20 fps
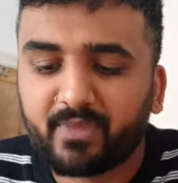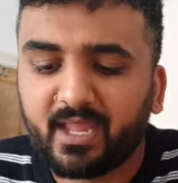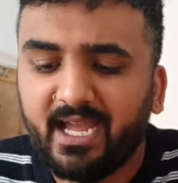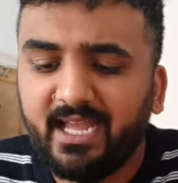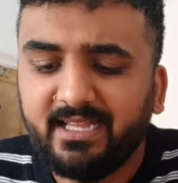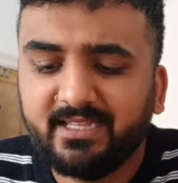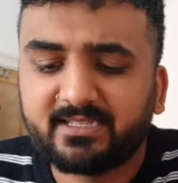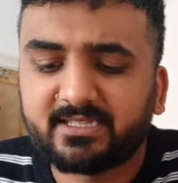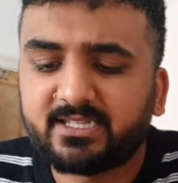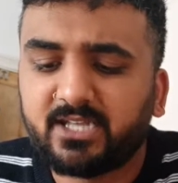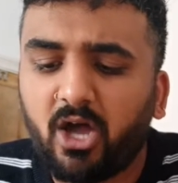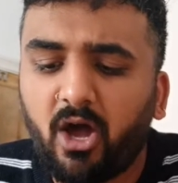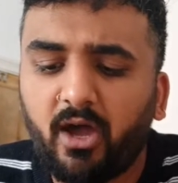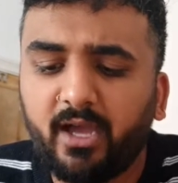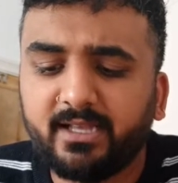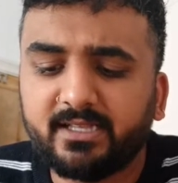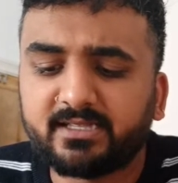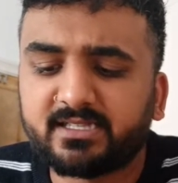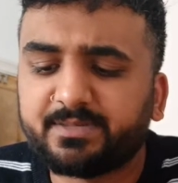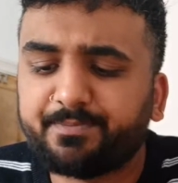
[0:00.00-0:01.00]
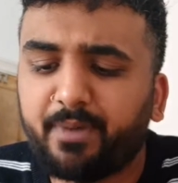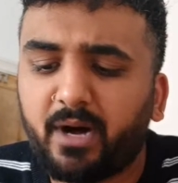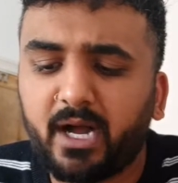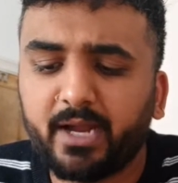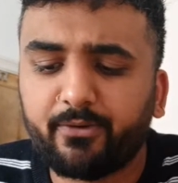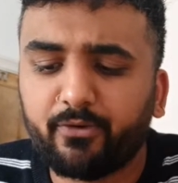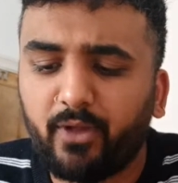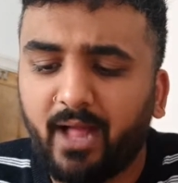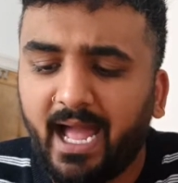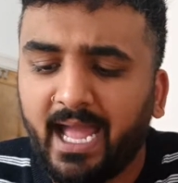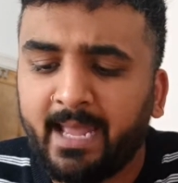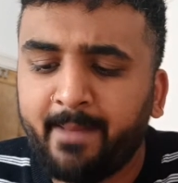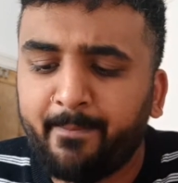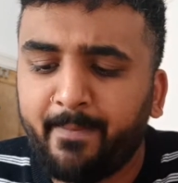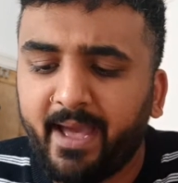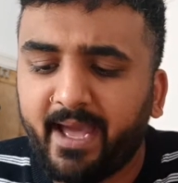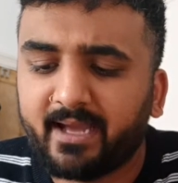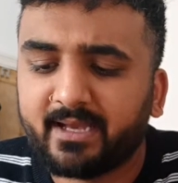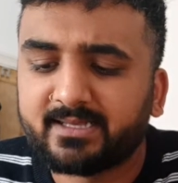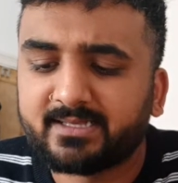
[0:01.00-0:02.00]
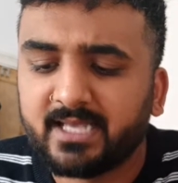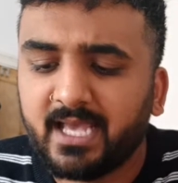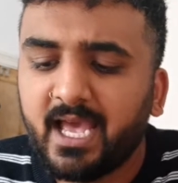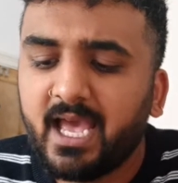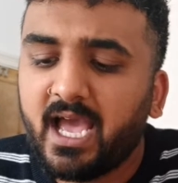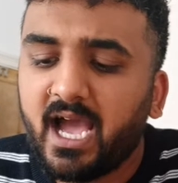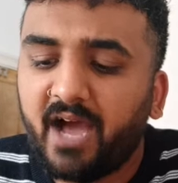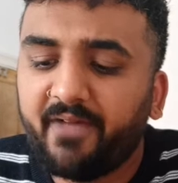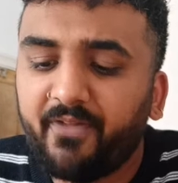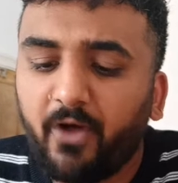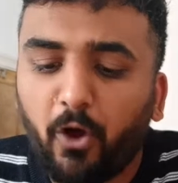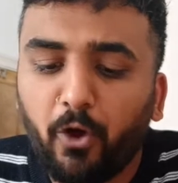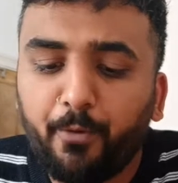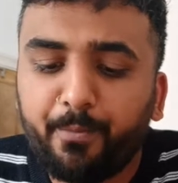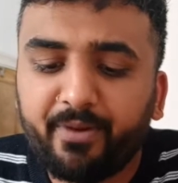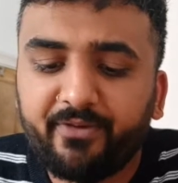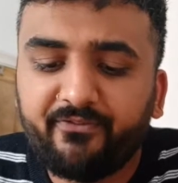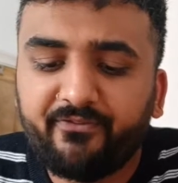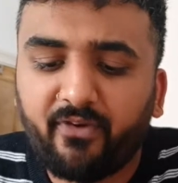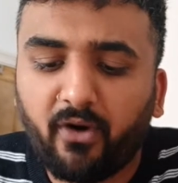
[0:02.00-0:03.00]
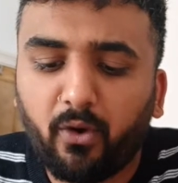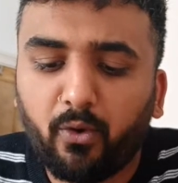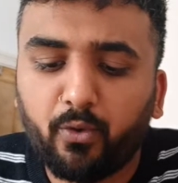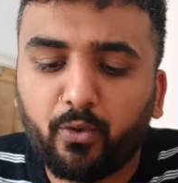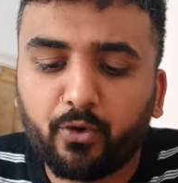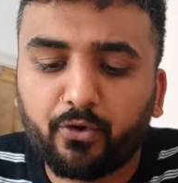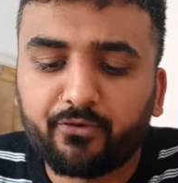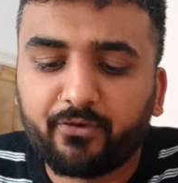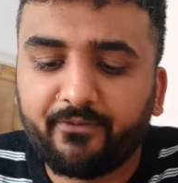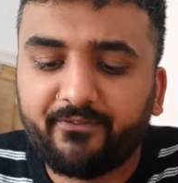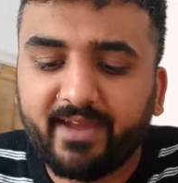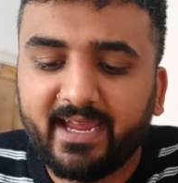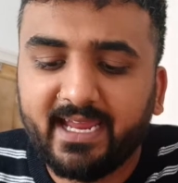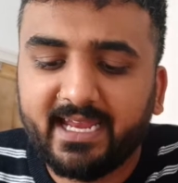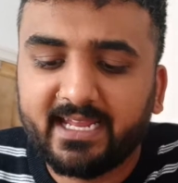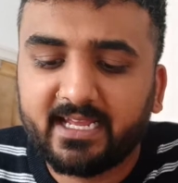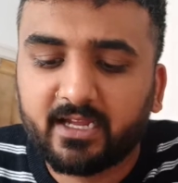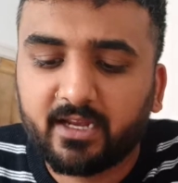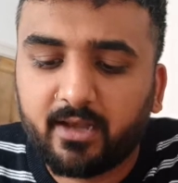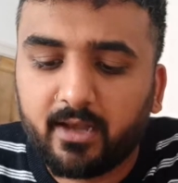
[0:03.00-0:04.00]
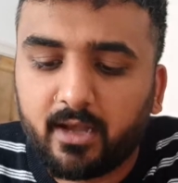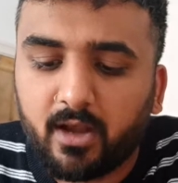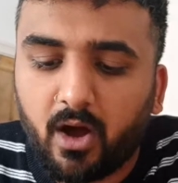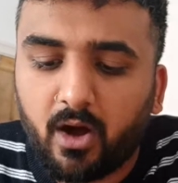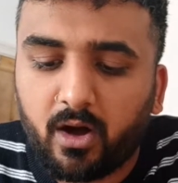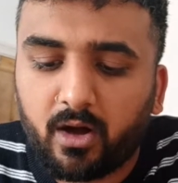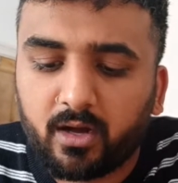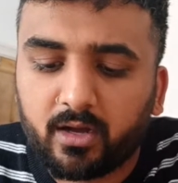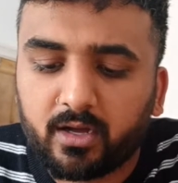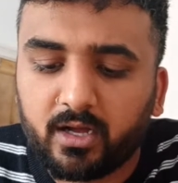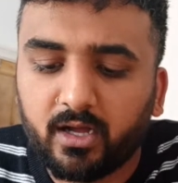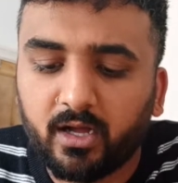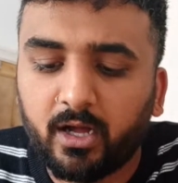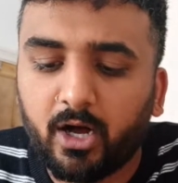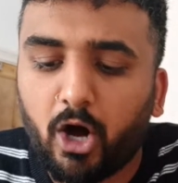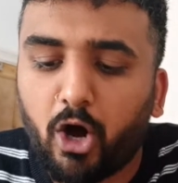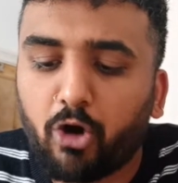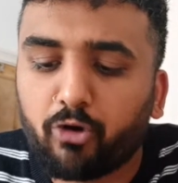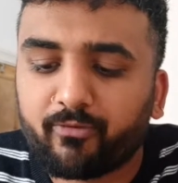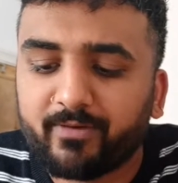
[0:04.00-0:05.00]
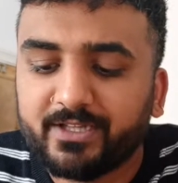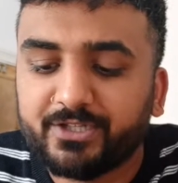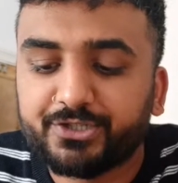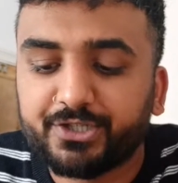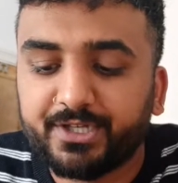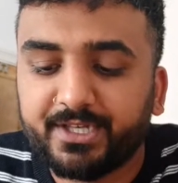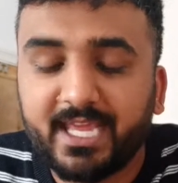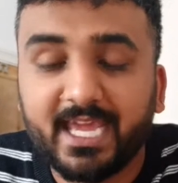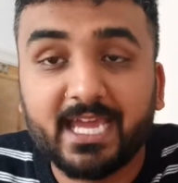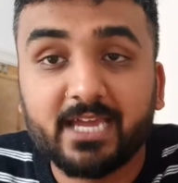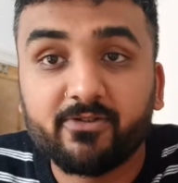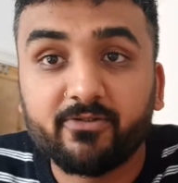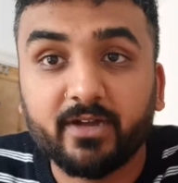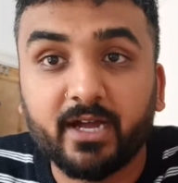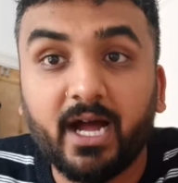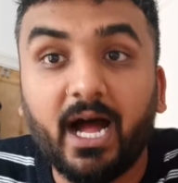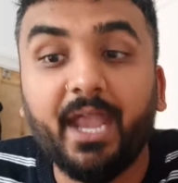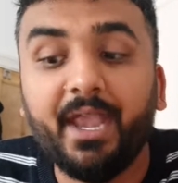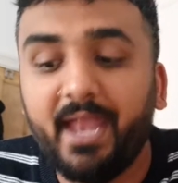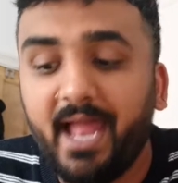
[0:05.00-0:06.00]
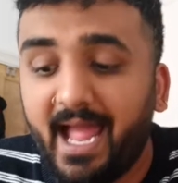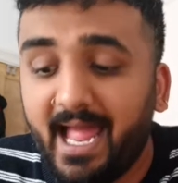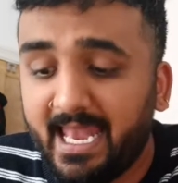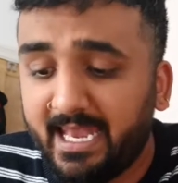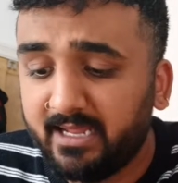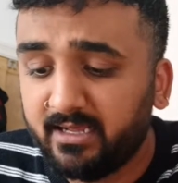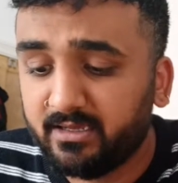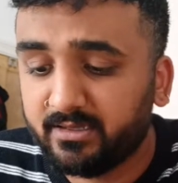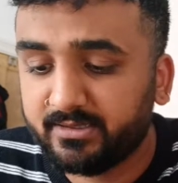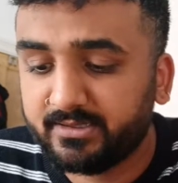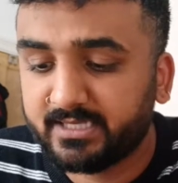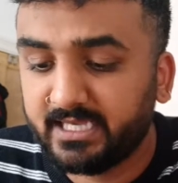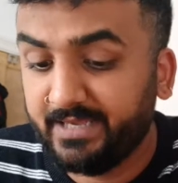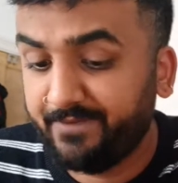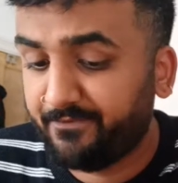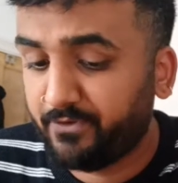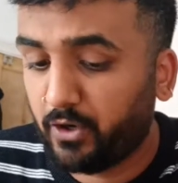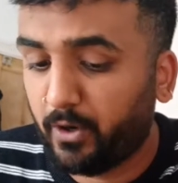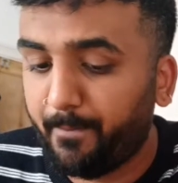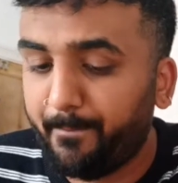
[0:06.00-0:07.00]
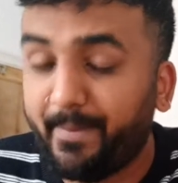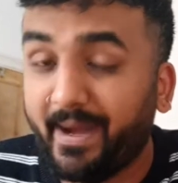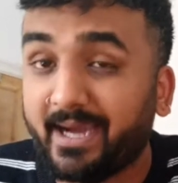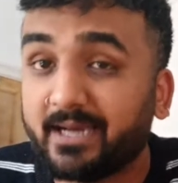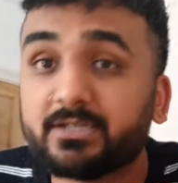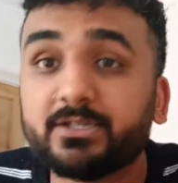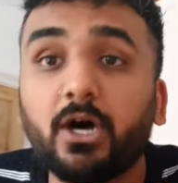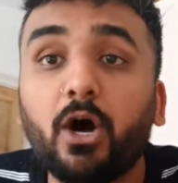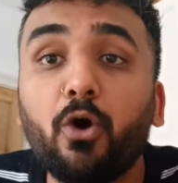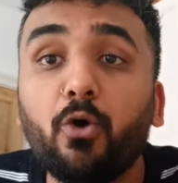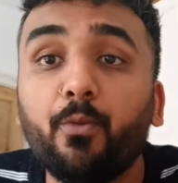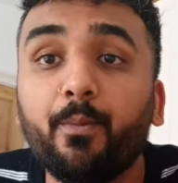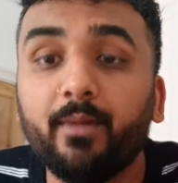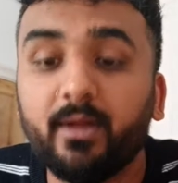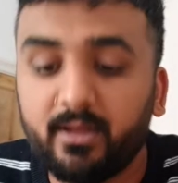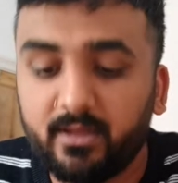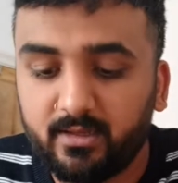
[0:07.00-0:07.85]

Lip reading: its tight spiral apex, and the open fold revealing a darker orange interior, an elegant if compact home.